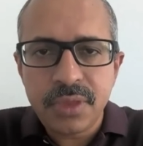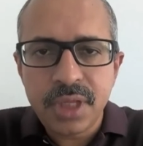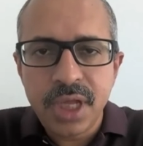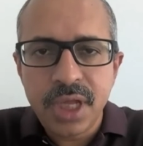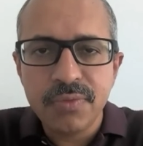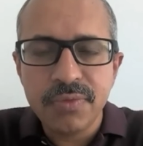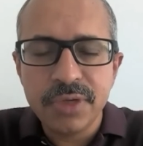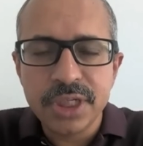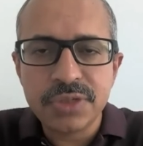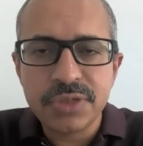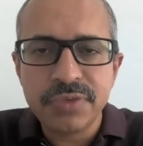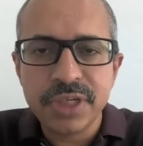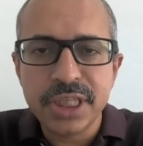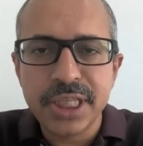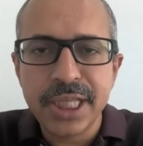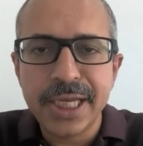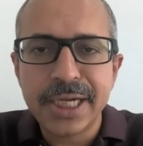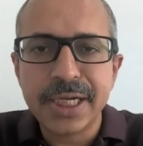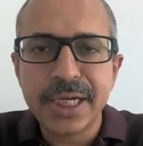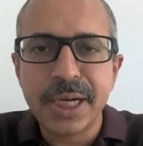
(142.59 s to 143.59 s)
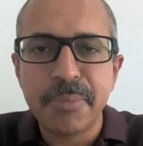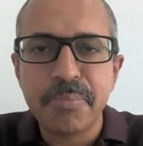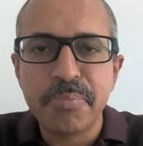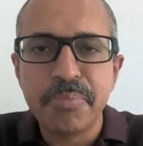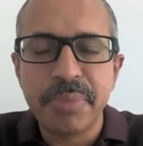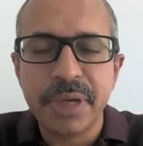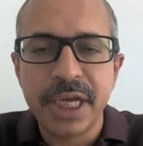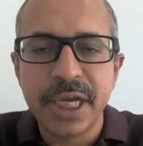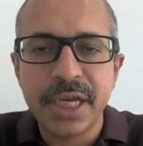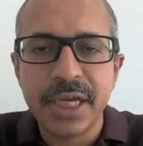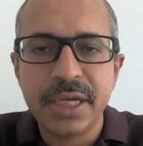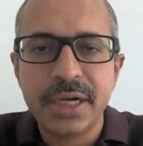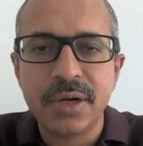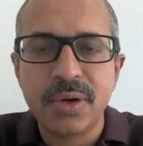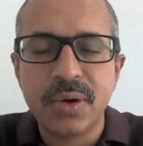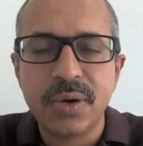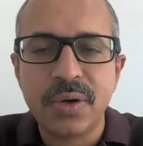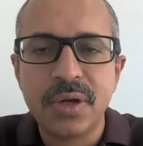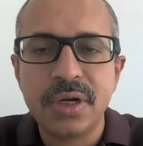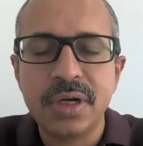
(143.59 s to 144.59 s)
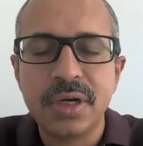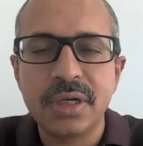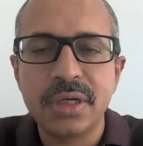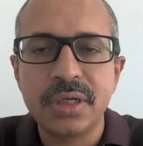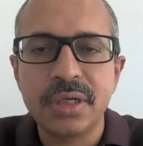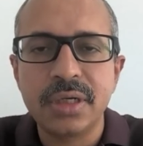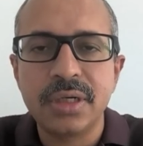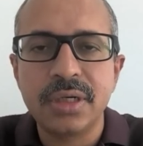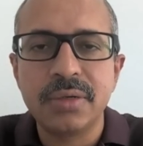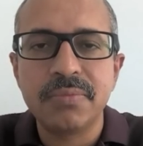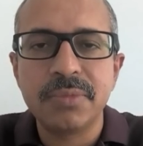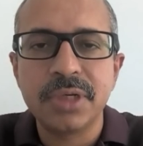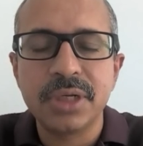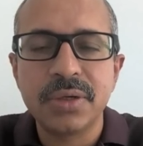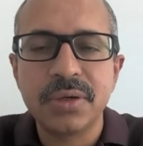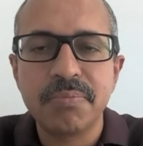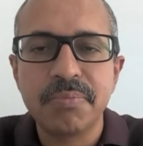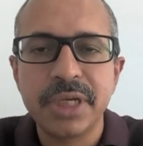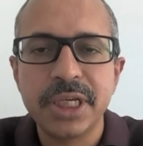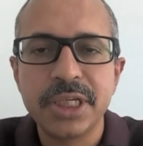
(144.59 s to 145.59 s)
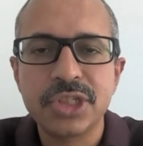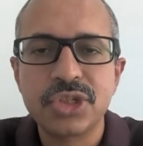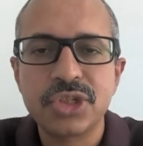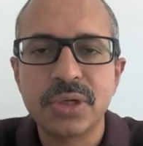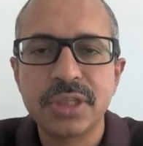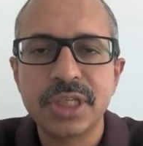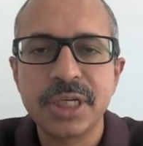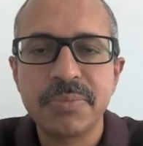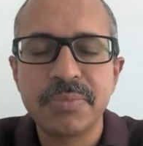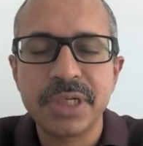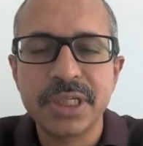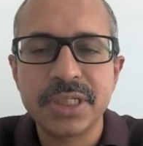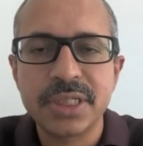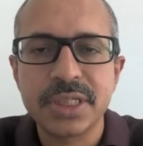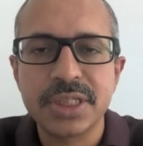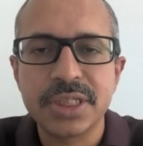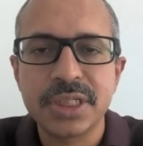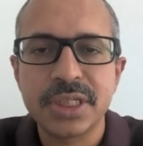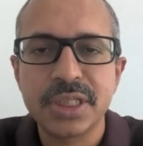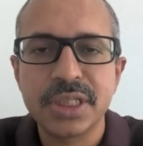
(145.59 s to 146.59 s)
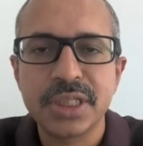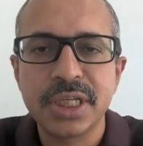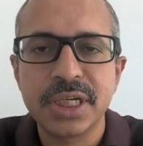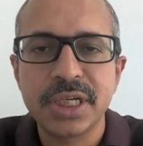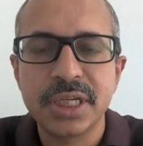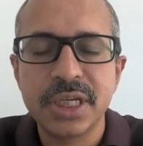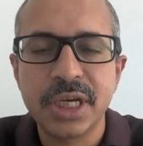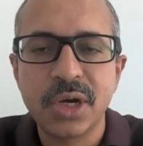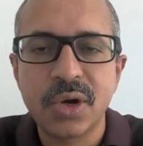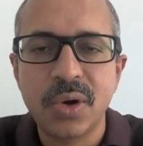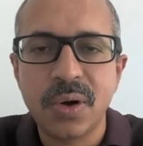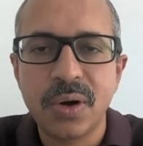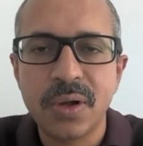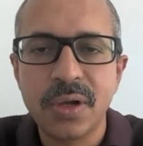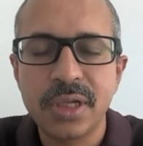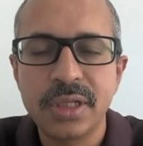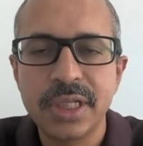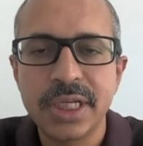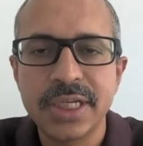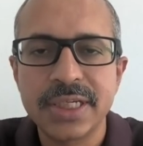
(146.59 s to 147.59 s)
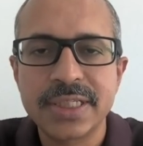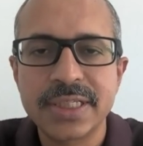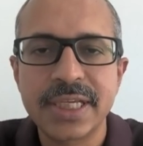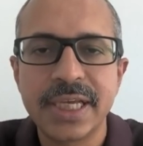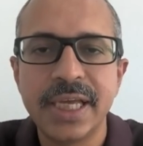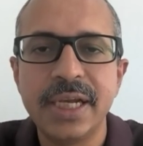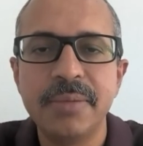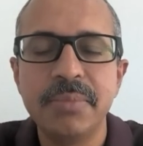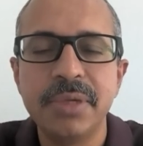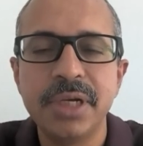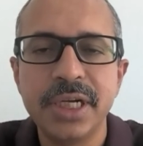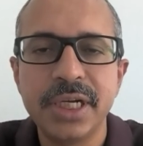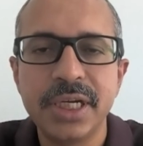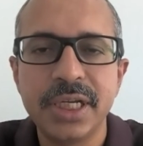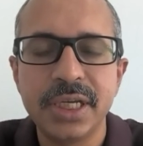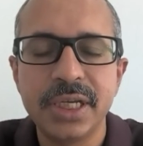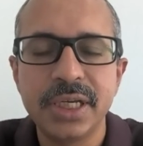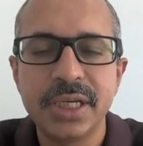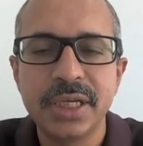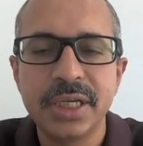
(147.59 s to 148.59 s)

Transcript: which we then compare on, based on their precision, their recall, their scalability,